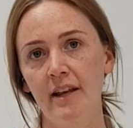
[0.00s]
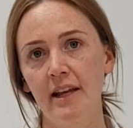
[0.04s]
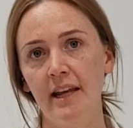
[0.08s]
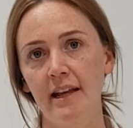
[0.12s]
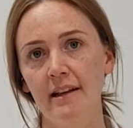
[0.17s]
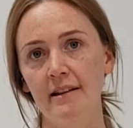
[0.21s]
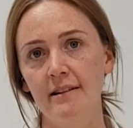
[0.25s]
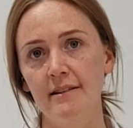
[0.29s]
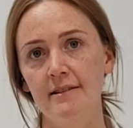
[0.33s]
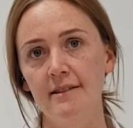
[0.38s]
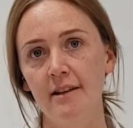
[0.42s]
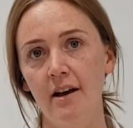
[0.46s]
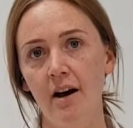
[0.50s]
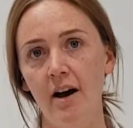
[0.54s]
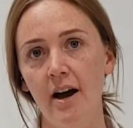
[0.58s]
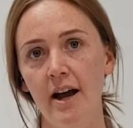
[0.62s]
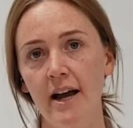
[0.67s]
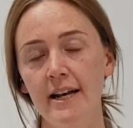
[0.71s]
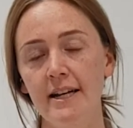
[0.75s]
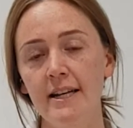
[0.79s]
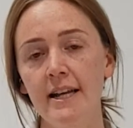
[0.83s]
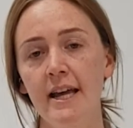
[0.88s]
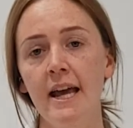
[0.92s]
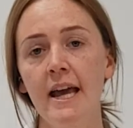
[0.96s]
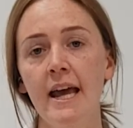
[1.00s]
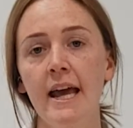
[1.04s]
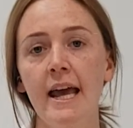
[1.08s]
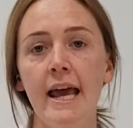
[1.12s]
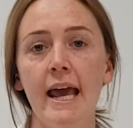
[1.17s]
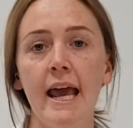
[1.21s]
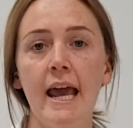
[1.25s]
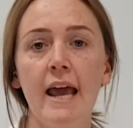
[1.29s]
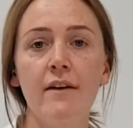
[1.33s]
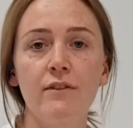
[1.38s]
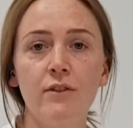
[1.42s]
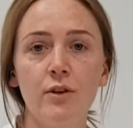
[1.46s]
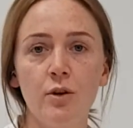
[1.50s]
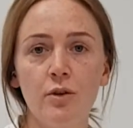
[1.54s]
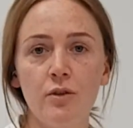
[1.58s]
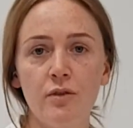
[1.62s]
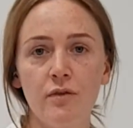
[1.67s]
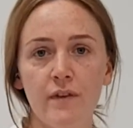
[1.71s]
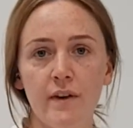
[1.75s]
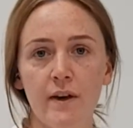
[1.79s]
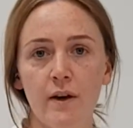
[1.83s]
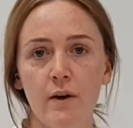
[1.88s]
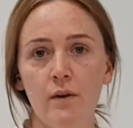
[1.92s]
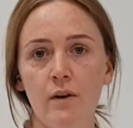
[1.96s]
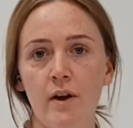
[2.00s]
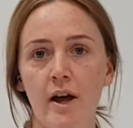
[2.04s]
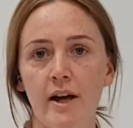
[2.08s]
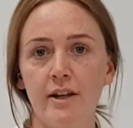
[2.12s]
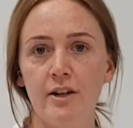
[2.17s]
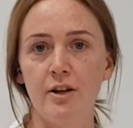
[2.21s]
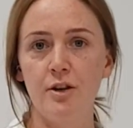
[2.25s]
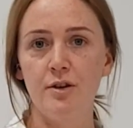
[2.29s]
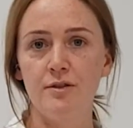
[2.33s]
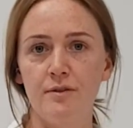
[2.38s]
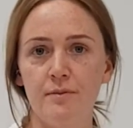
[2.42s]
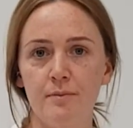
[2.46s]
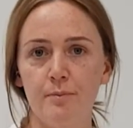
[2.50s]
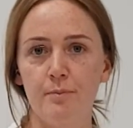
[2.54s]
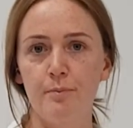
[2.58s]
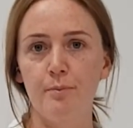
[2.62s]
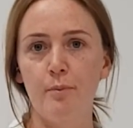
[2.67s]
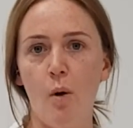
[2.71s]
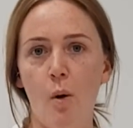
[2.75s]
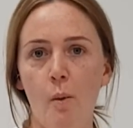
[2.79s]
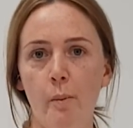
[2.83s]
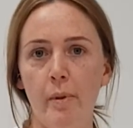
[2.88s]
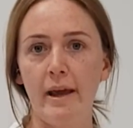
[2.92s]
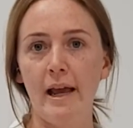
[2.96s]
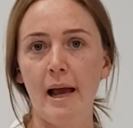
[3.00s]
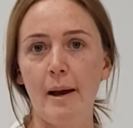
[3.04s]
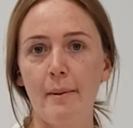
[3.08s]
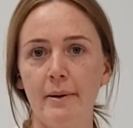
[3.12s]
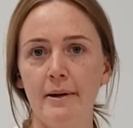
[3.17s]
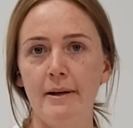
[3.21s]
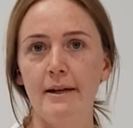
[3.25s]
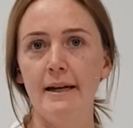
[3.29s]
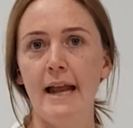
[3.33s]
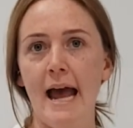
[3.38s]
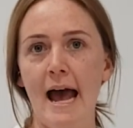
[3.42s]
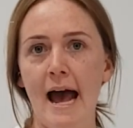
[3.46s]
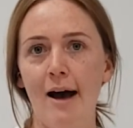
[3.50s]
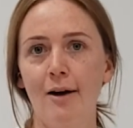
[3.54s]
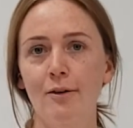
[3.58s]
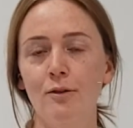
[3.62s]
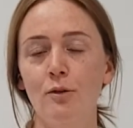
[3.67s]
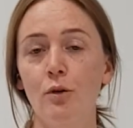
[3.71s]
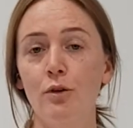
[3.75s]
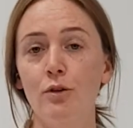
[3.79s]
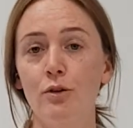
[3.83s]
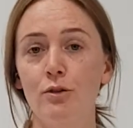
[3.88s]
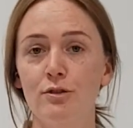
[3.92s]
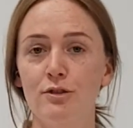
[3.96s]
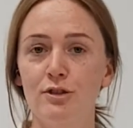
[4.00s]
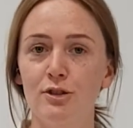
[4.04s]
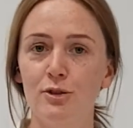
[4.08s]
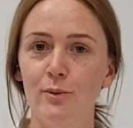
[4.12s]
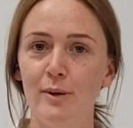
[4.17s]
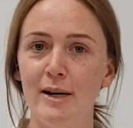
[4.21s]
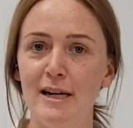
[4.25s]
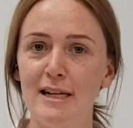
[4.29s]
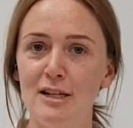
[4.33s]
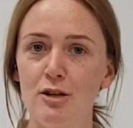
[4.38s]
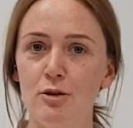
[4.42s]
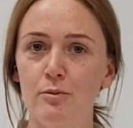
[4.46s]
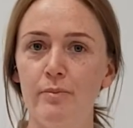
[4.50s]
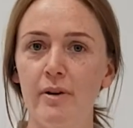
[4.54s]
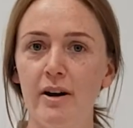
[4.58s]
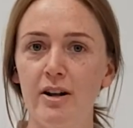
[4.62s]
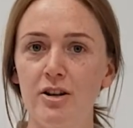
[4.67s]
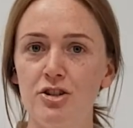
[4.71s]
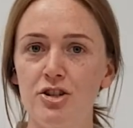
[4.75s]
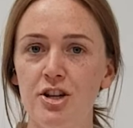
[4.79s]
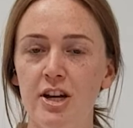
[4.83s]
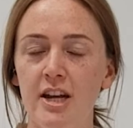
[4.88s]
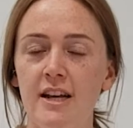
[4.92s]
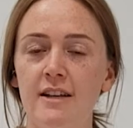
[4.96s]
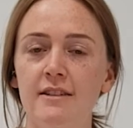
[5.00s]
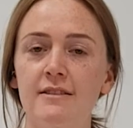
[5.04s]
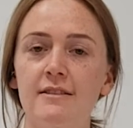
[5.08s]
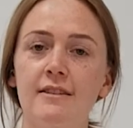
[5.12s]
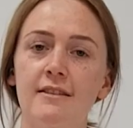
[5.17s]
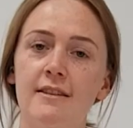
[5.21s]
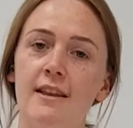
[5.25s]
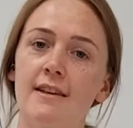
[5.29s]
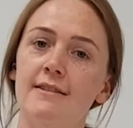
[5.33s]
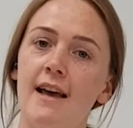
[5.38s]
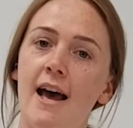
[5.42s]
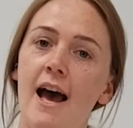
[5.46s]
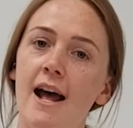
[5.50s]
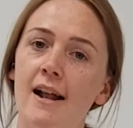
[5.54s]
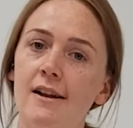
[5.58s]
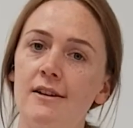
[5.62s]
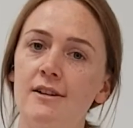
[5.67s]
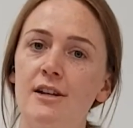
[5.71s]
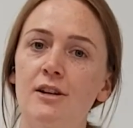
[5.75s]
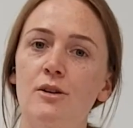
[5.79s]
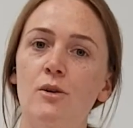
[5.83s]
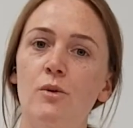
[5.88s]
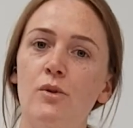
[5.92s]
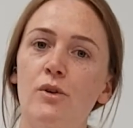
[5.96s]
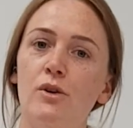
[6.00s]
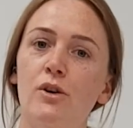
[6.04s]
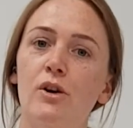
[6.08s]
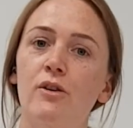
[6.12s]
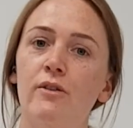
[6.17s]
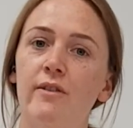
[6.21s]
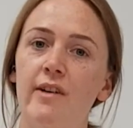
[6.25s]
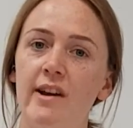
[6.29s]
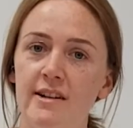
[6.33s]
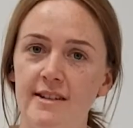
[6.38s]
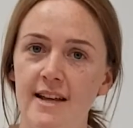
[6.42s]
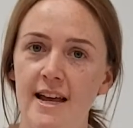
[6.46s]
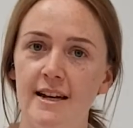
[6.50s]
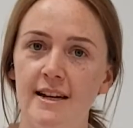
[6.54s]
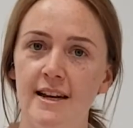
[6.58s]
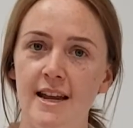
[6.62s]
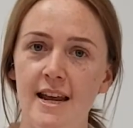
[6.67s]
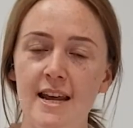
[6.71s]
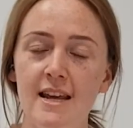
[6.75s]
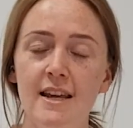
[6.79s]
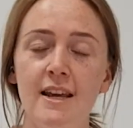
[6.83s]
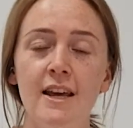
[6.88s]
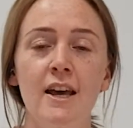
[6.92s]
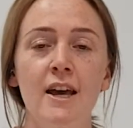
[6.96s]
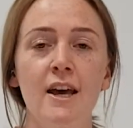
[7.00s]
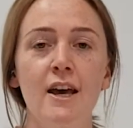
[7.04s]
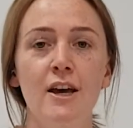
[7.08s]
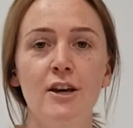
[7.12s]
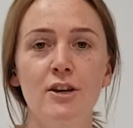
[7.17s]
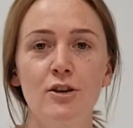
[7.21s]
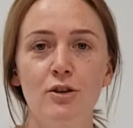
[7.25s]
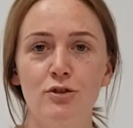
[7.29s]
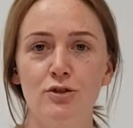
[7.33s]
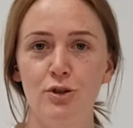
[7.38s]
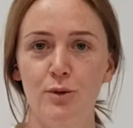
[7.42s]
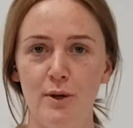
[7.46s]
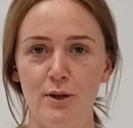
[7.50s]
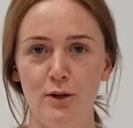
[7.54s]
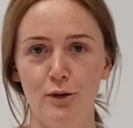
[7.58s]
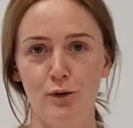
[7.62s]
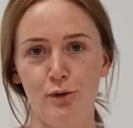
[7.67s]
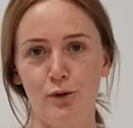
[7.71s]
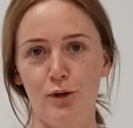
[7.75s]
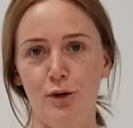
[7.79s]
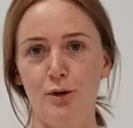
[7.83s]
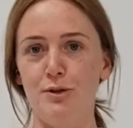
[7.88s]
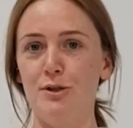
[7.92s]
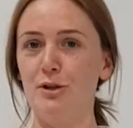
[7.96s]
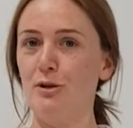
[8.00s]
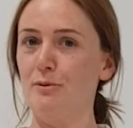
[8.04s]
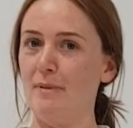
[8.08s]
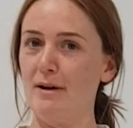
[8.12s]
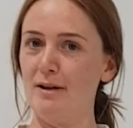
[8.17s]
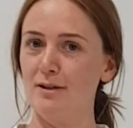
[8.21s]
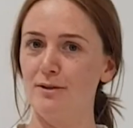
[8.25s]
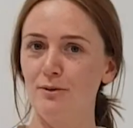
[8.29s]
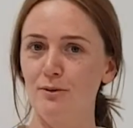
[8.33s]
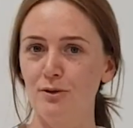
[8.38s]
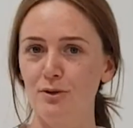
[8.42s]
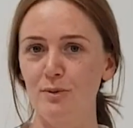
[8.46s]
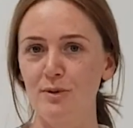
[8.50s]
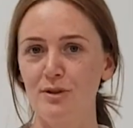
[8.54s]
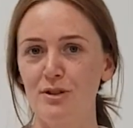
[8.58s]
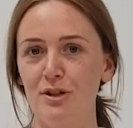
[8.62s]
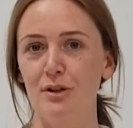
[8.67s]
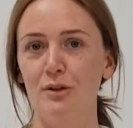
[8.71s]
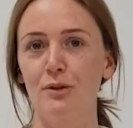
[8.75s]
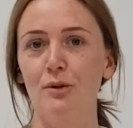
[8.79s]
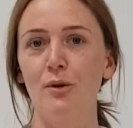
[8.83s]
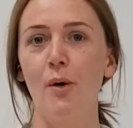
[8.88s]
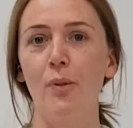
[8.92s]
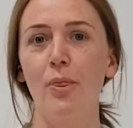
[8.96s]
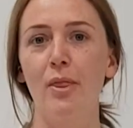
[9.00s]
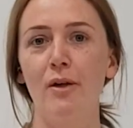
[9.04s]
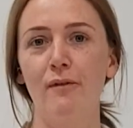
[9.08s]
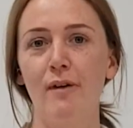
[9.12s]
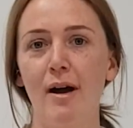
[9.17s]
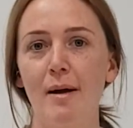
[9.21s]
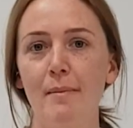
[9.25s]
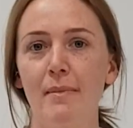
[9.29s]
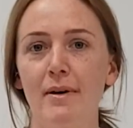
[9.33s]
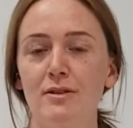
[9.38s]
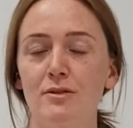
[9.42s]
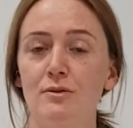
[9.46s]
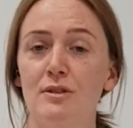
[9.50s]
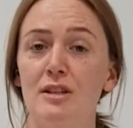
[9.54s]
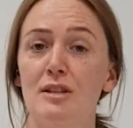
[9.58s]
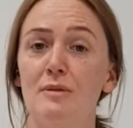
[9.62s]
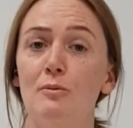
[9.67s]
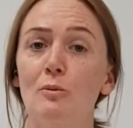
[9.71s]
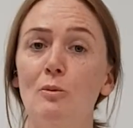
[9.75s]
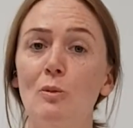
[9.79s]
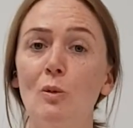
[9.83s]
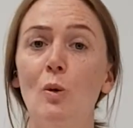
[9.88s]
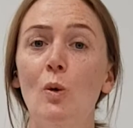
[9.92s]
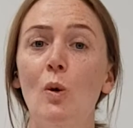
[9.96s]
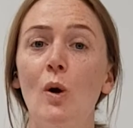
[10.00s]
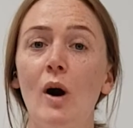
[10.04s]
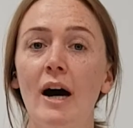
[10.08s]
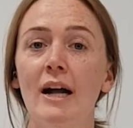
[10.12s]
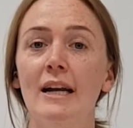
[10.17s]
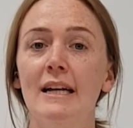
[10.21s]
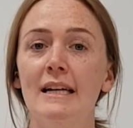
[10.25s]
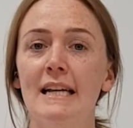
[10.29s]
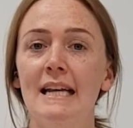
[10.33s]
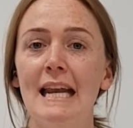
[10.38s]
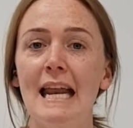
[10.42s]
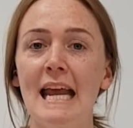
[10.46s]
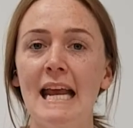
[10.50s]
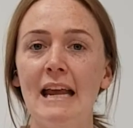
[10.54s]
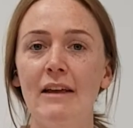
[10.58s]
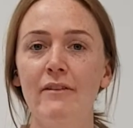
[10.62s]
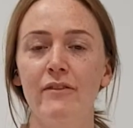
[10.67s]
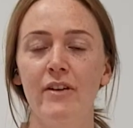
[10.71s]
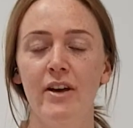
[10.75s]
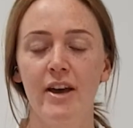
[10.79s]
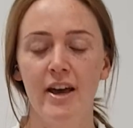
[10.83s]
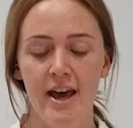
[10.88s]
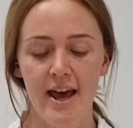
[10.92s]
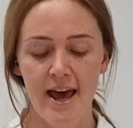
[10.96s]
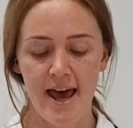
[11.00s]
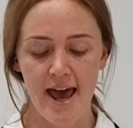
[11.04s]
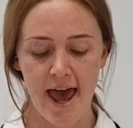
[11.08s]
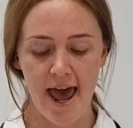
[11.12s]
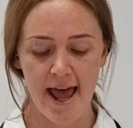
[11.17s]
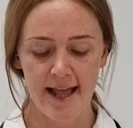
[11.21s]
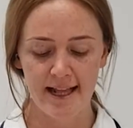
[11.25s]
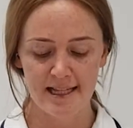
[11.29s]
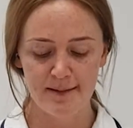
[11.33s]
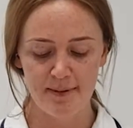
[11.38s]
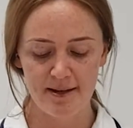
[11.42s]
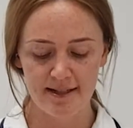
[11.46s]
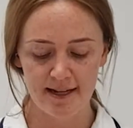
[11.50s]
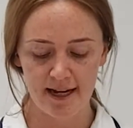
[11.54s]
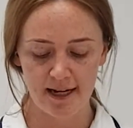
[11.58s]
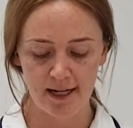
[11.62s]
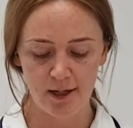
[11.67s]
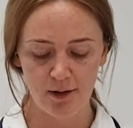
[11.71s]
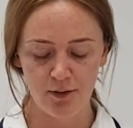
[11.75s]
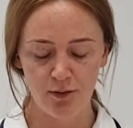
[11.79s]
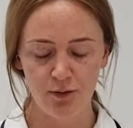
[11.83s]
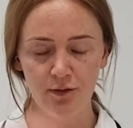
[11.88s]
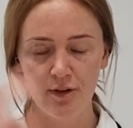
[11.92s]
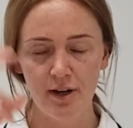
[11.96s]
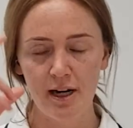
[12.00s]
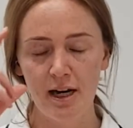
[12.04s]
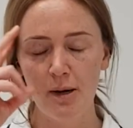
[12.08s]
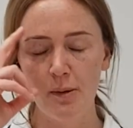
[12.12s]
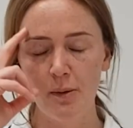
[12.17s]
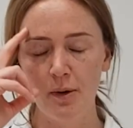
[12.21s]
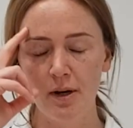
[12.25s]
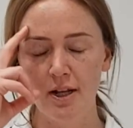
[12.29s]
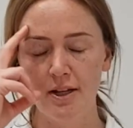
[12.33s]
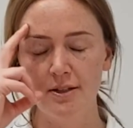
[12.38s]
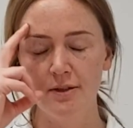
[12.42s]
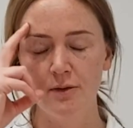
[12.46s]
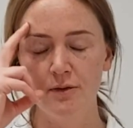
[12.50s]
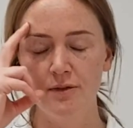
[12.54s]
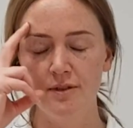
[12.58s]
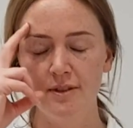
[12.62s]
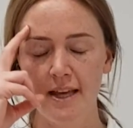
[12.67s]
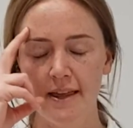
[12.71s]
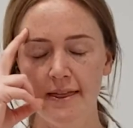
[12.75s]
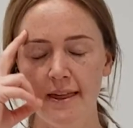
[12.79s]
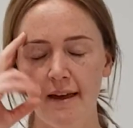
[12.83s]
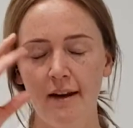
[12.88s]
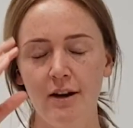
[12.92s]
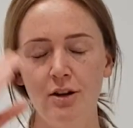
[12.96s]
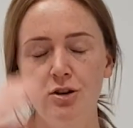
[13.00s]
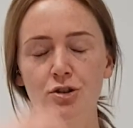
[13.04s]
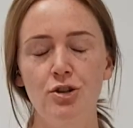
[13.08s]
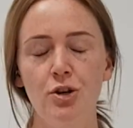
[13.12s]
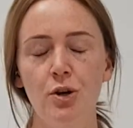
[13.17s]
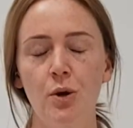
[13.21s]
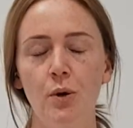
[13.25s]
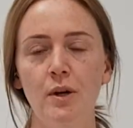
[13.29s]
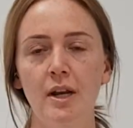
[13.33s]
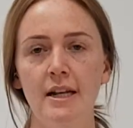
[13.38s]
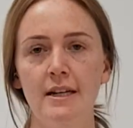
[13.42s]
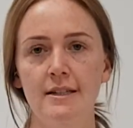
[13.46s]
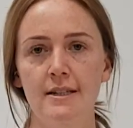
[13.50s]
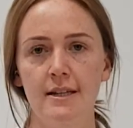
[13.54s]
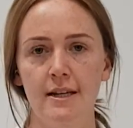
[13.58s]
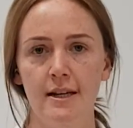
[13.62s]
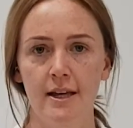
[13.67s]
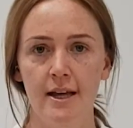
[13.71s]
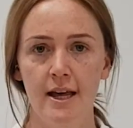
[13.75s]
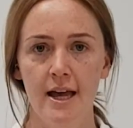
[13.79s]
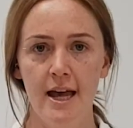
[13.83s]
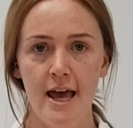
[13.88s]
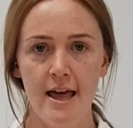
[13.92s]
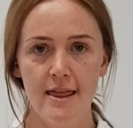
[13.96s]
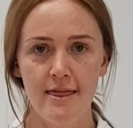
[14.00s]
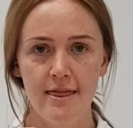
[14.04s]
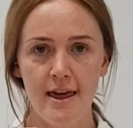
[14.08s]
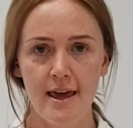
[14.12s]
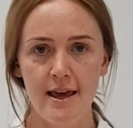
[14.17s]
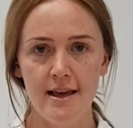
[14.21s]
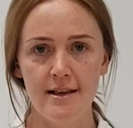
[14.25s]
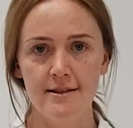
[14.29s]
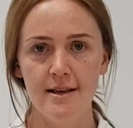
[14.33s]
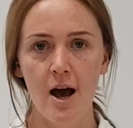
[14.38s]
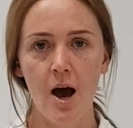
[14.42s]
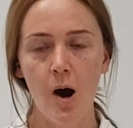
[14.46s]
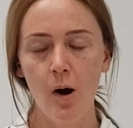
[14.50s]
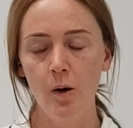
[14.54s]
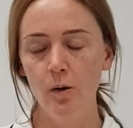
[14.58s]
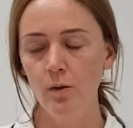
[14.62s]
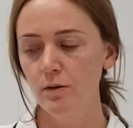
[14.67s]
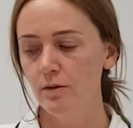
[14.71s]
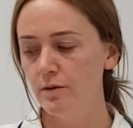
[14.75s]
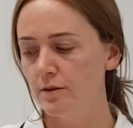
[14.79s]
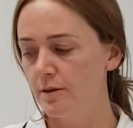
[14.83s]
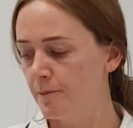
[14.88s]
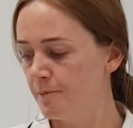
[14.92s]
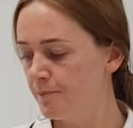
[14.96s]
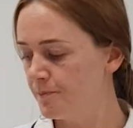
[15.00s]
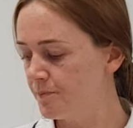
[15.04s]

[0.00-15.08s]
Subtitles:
inside. If you feel like you're bobbing up and down or you're squeezing your butt cheeks, that's actually not the correct technique. You're doing your gluteal muscles, which are not the right muscles. It's more underneath. Hence we say you really want to sort of sit there and tune into these holes.